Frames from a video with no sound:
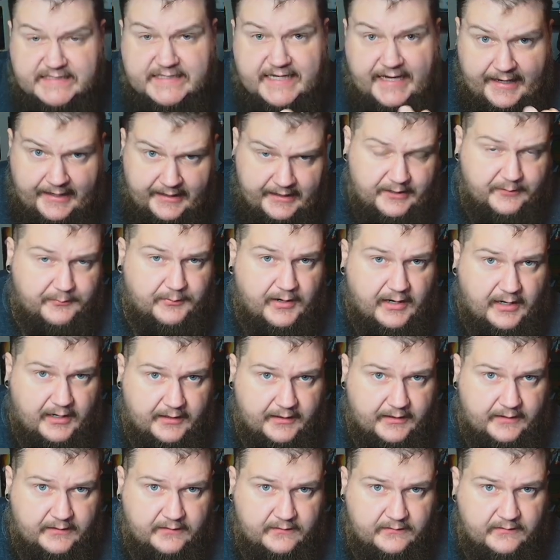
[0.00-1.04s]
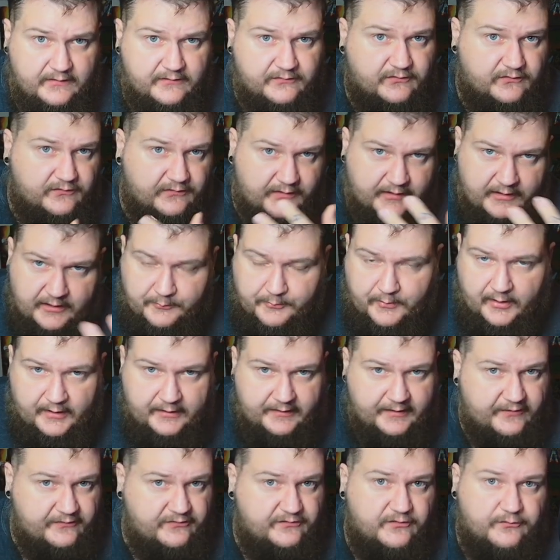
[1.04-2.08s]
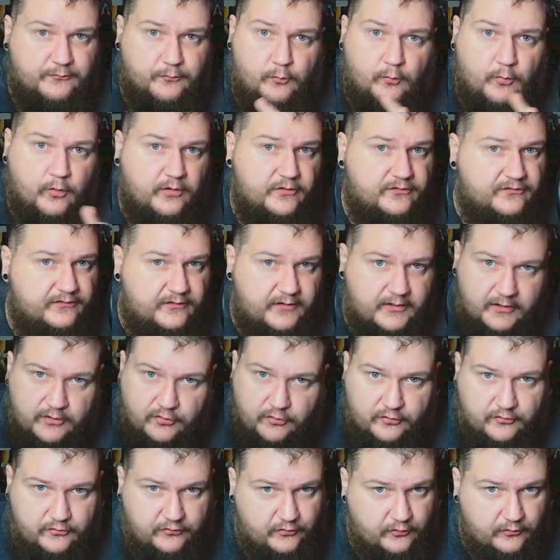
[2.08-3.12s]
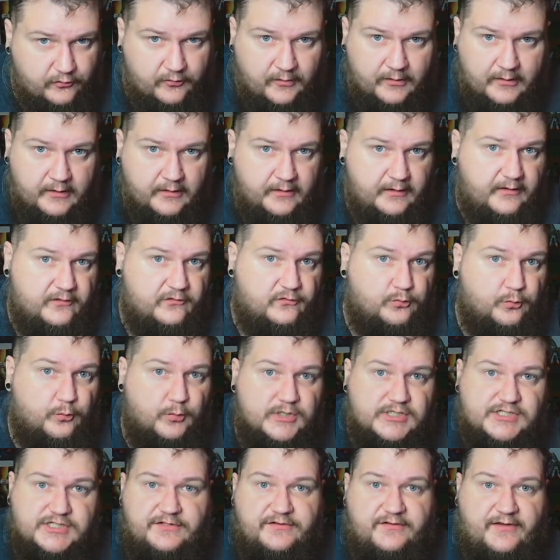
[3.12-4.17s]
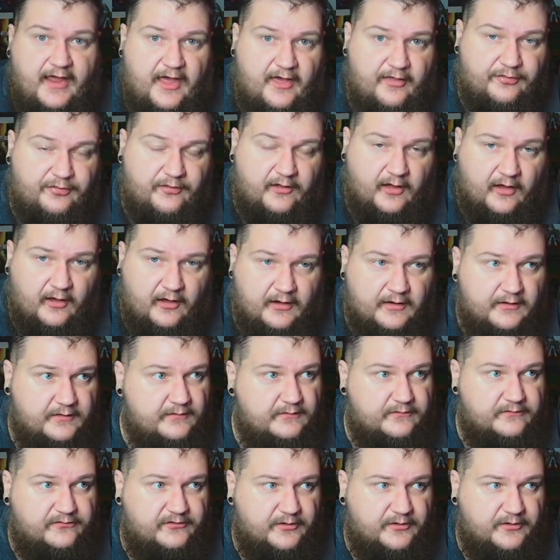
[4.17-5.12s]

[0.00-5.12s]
is anybody. This is anybody. That's the worst thing you could do is wish death on